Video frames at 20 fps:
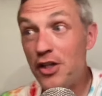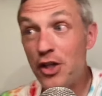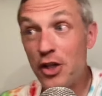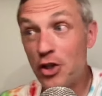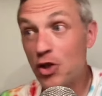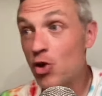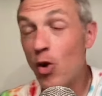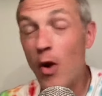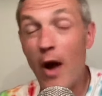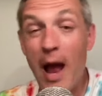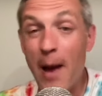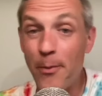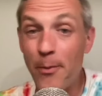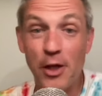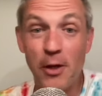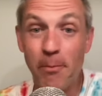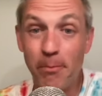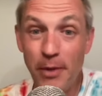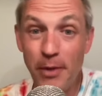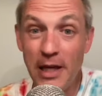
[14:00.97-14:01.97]
just so
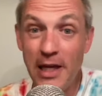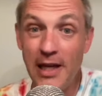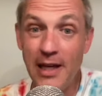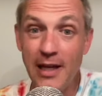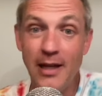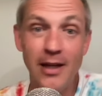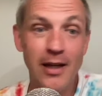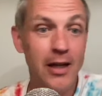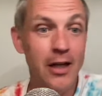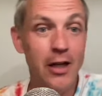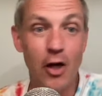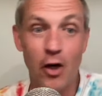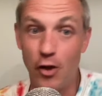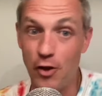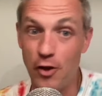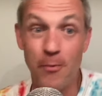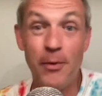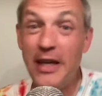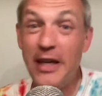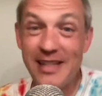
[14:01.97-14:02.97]
happened to be
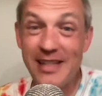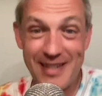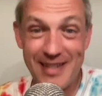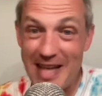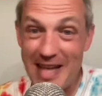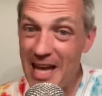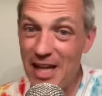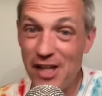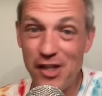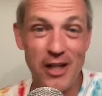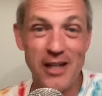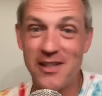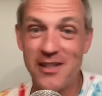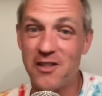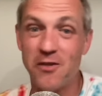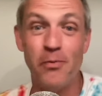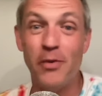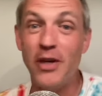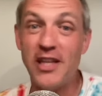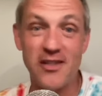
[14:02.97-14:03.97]
on the biggest stage against
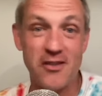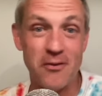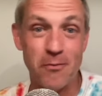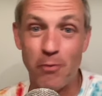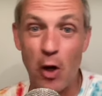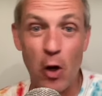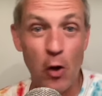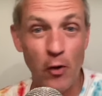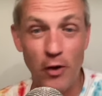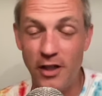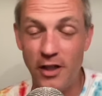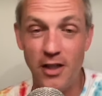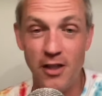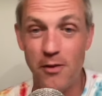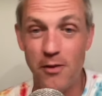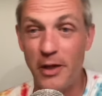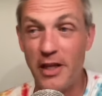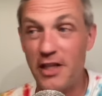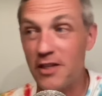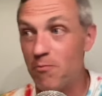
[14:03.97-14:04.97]
the biggest opponent in
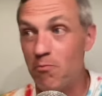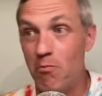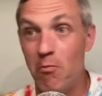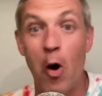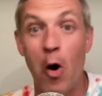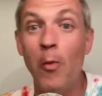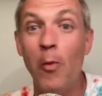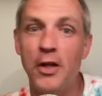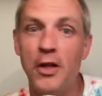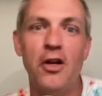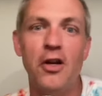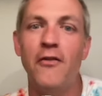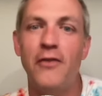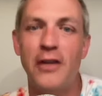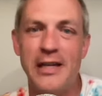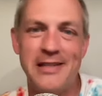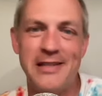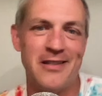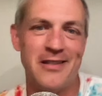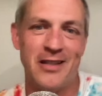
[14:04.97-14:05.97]
the biggest moment of
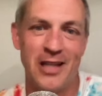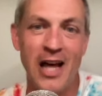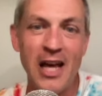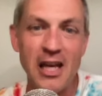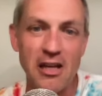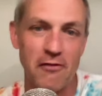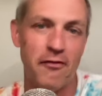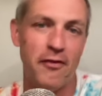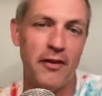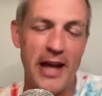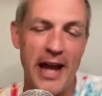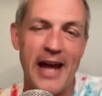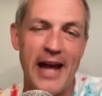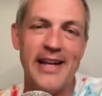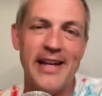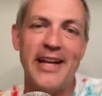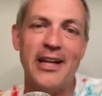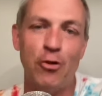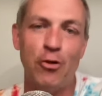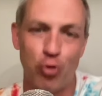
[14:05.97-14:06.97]
his life he had
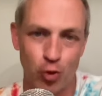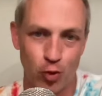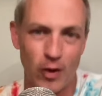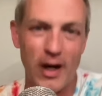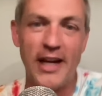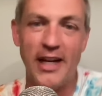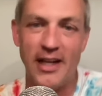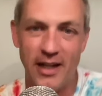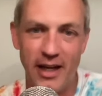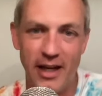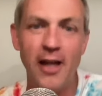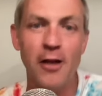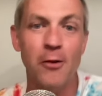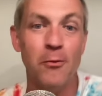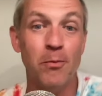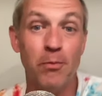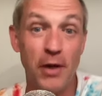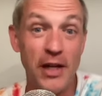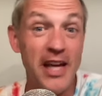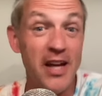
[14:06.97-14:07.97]
a great game
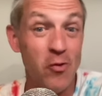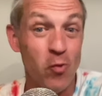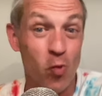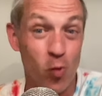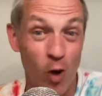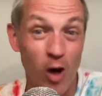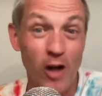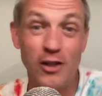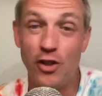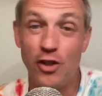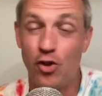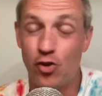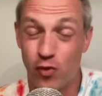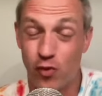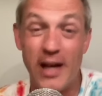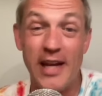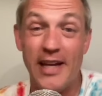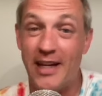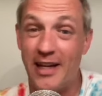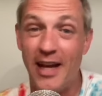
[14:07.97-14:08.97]
but he had one
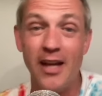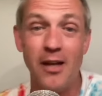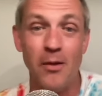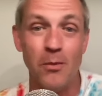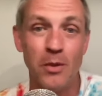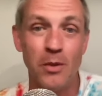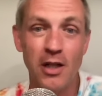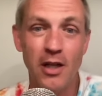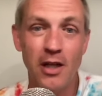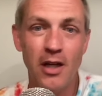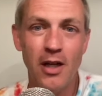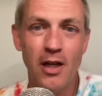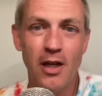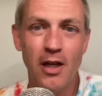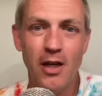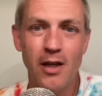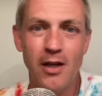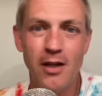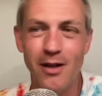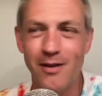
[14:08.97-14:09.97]
great game
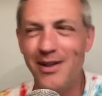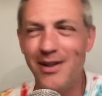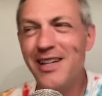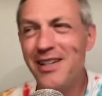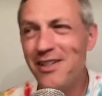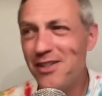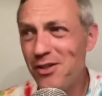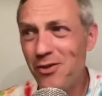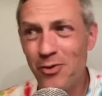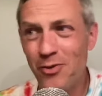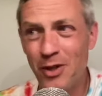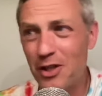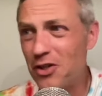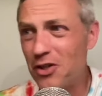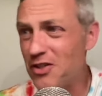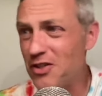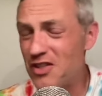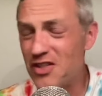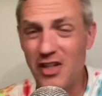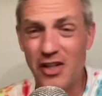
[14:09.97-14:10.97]
I mean, you want to
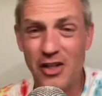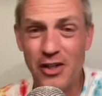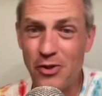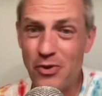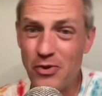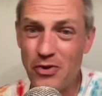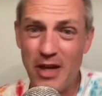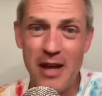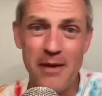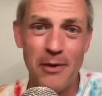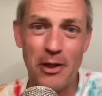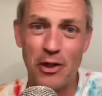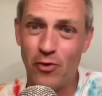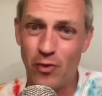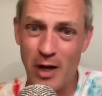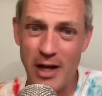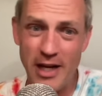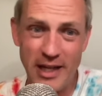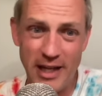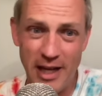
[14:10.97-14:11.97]
call the Syracuse game a
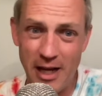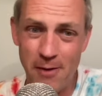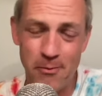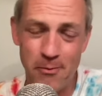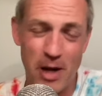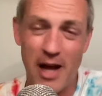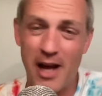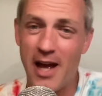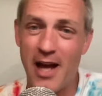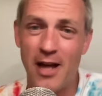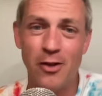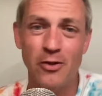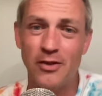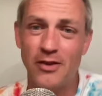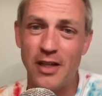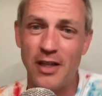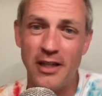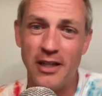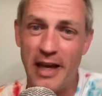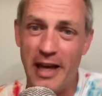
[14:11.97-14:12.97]
great game? I, don't
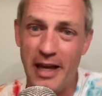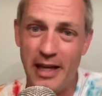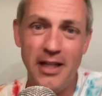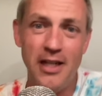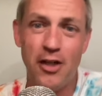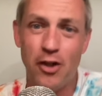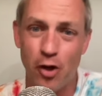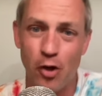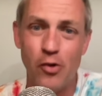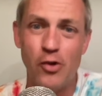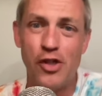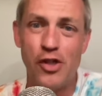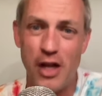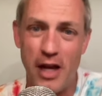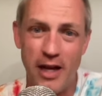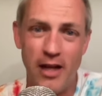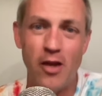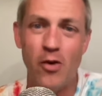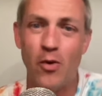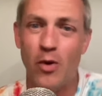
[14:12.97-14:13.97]
think any coach
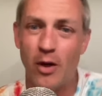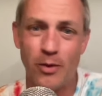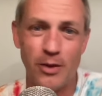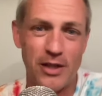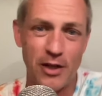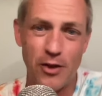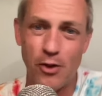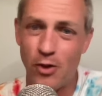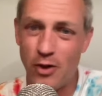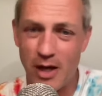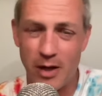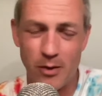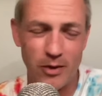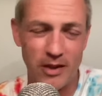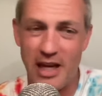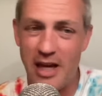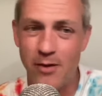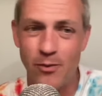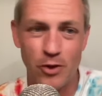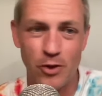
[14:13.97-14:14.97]
anywhere would tell you that
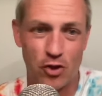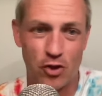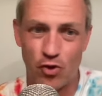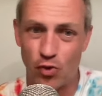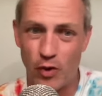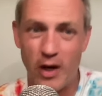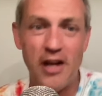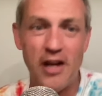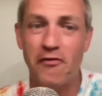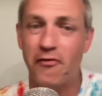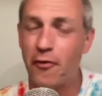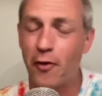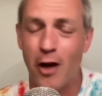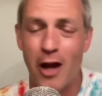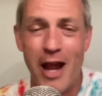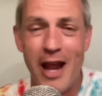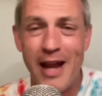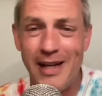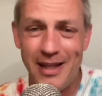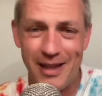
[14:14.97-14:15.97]
game was great for
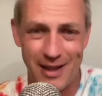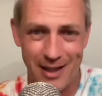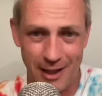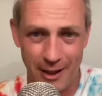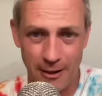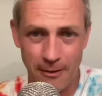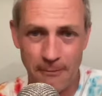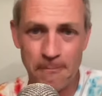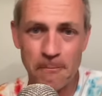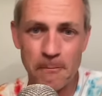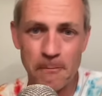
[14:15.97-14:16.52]
anything.